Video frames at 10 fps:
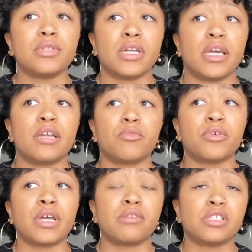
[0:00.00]
an
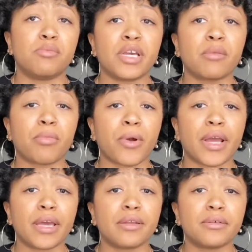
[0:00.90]
animal that was being
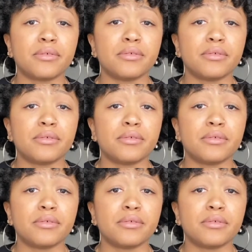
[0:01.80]
preyed.